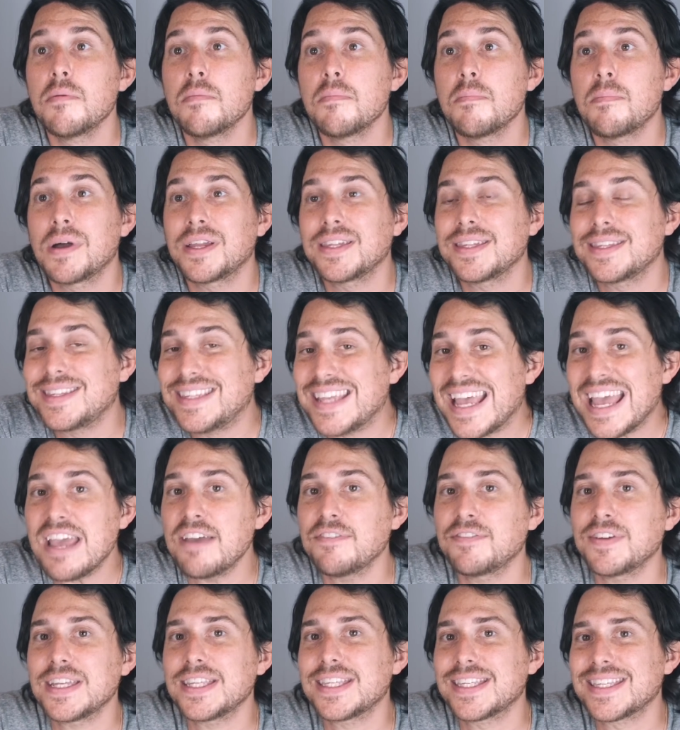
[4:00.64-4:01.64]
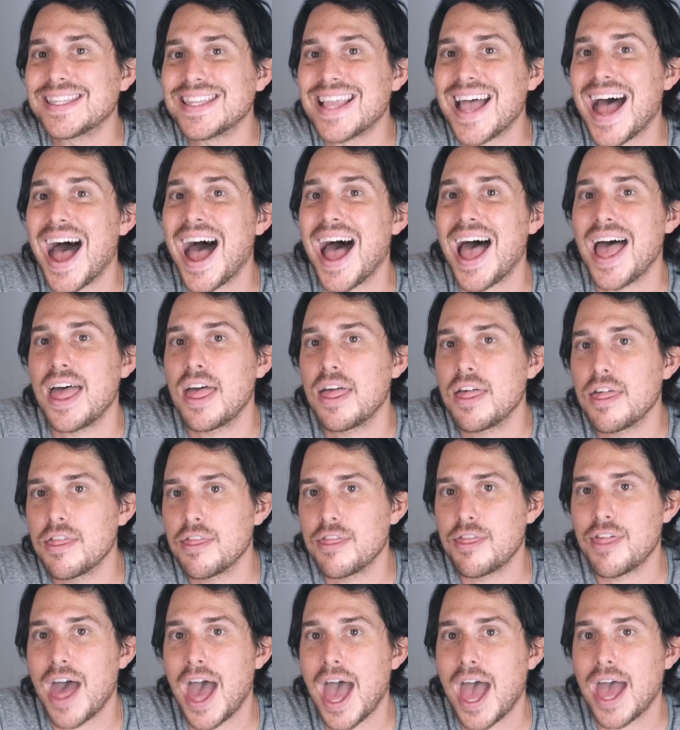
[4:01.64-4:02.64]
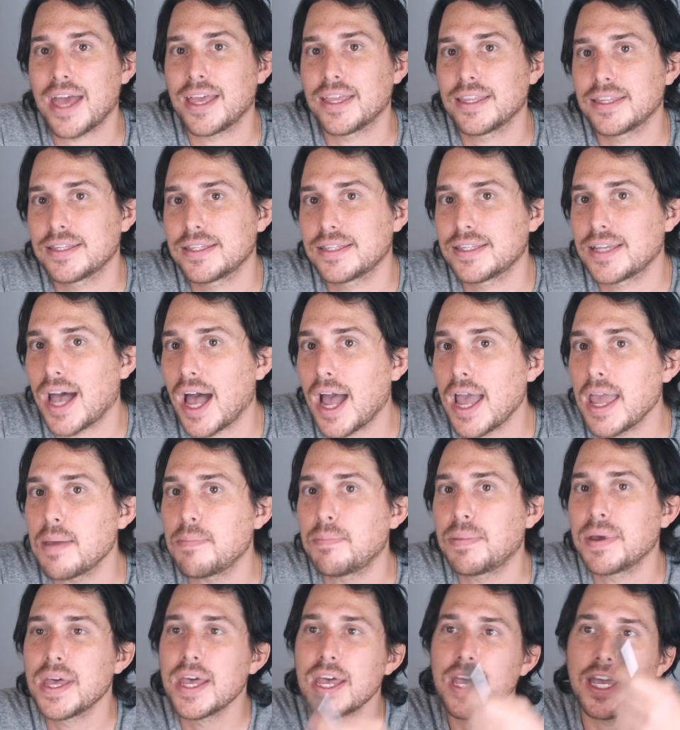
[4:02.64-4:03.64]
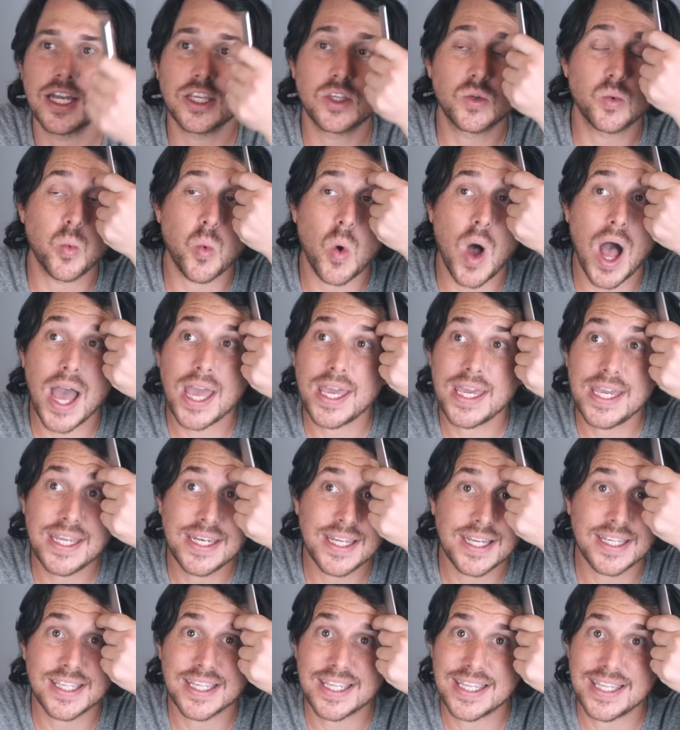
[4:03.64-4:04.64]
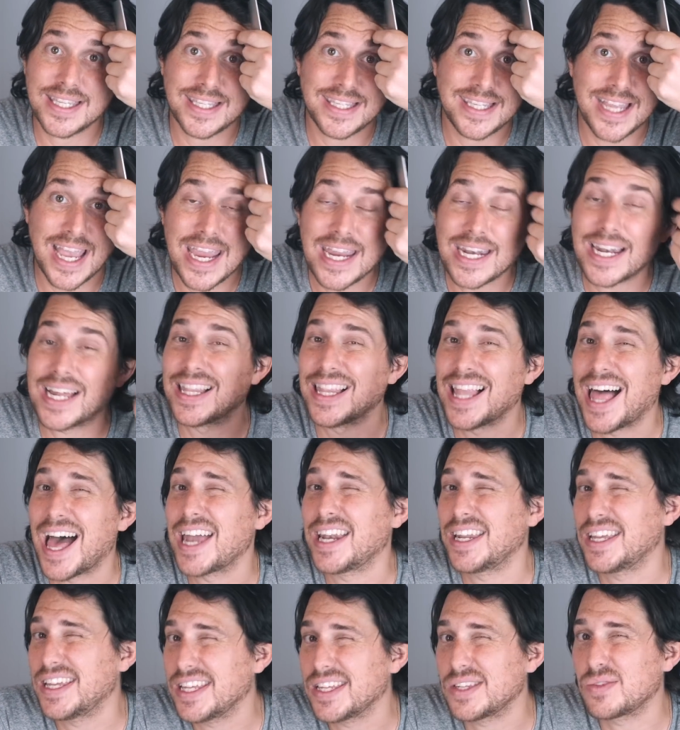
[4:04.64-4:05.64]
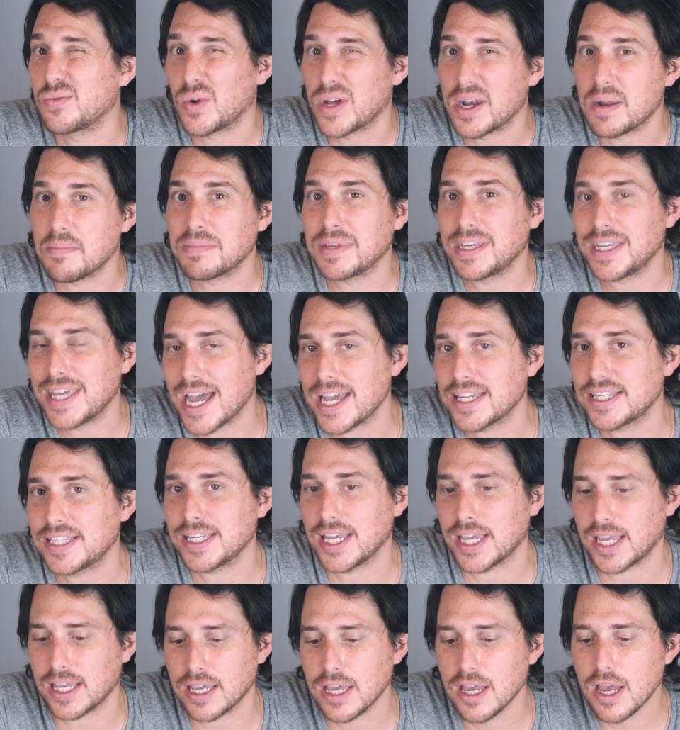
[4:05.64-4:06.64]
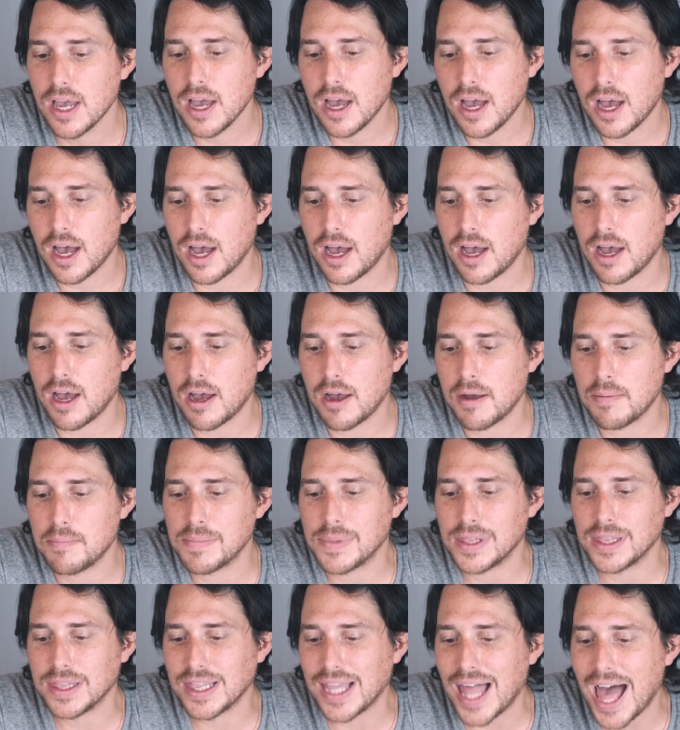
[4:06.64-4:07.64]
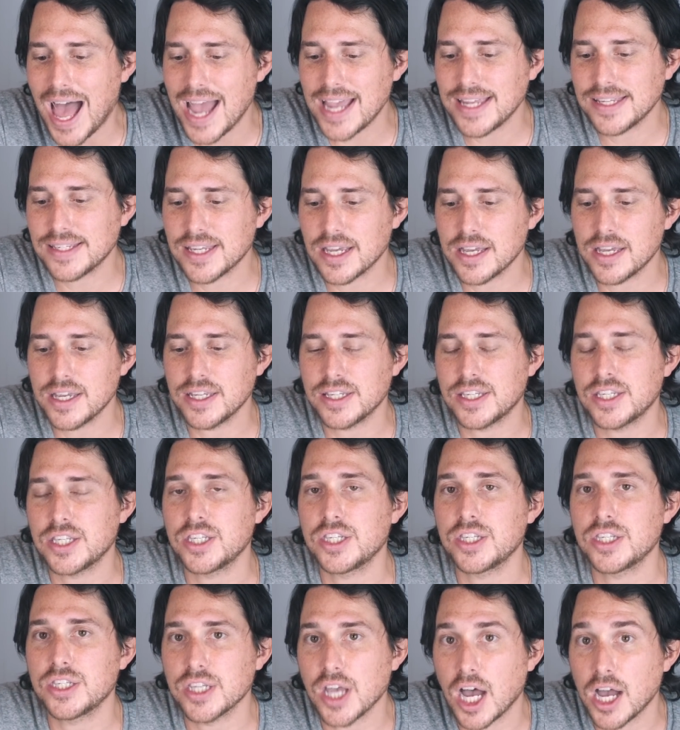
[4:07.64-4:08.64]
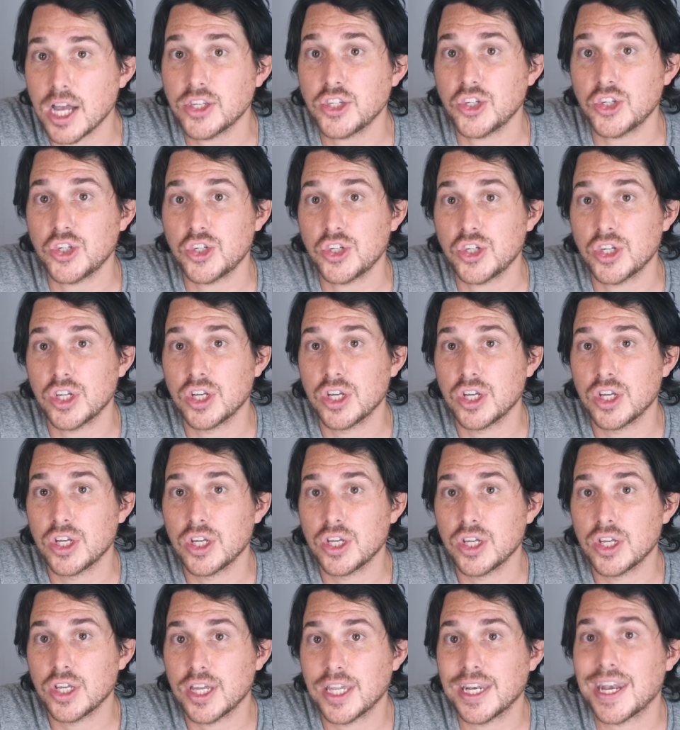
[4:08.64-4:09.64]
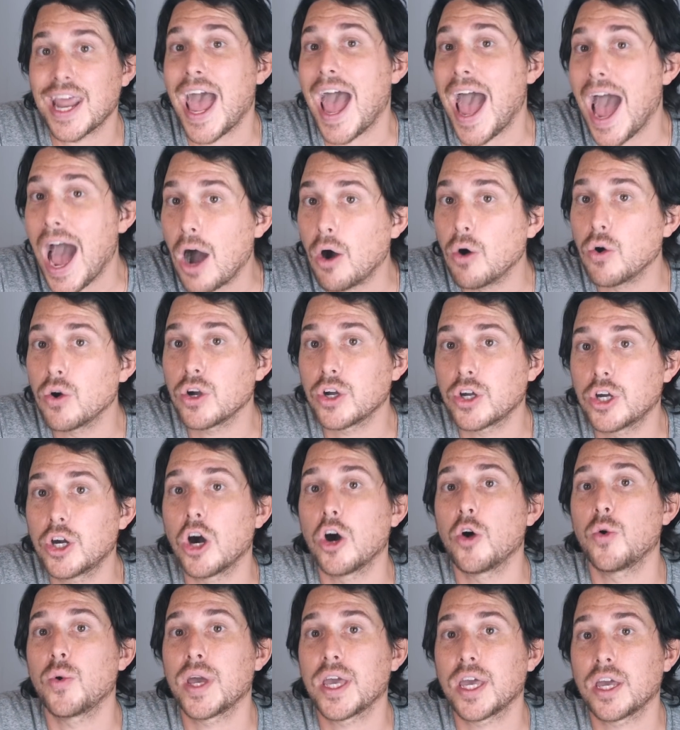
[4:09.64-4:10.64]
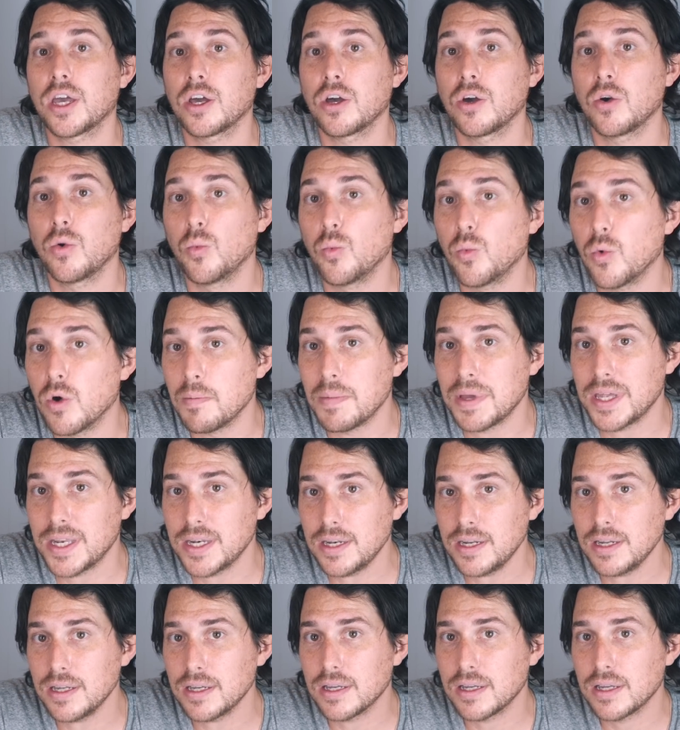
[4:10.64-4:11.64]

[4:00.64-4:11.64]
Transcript: but David's not that type. It's why he doesn't date a lot, is what I'm guessing. Liza is such an outgoing woman